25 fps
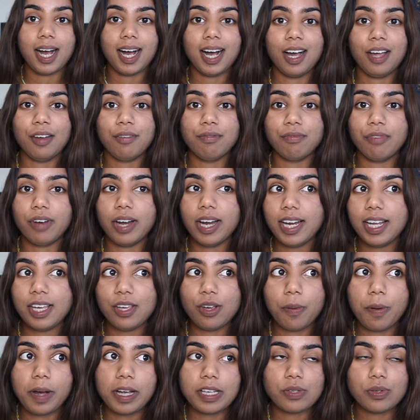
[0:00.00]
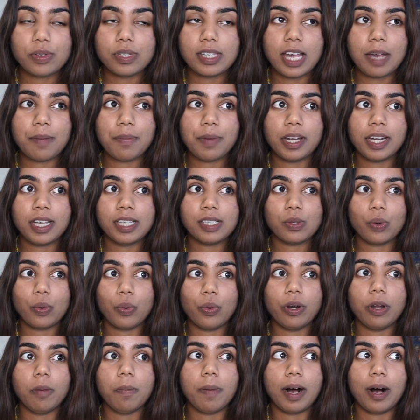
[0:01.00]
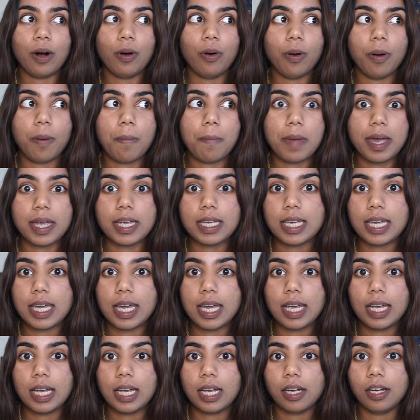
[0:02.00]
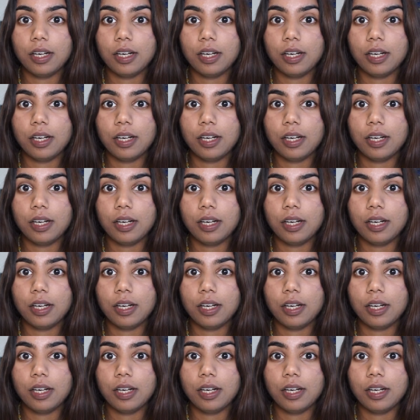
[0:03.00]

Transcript: And really, your personal statement is all about making